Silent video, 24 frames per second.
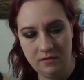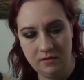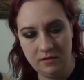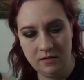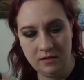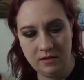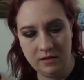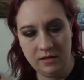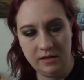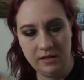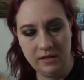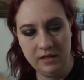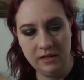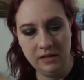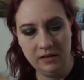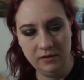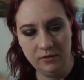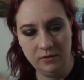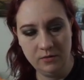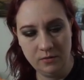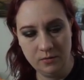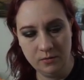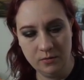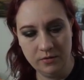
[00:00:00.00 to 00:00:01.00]
kind of yellow
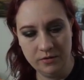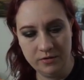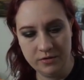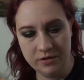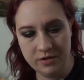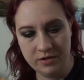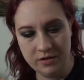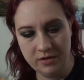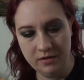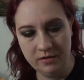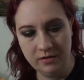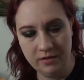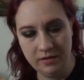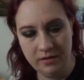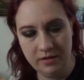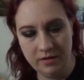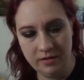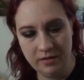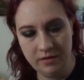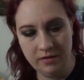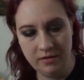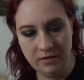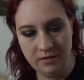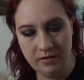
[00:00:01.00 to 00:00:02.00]
orange color
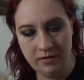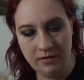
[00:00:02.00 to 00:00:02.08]
here.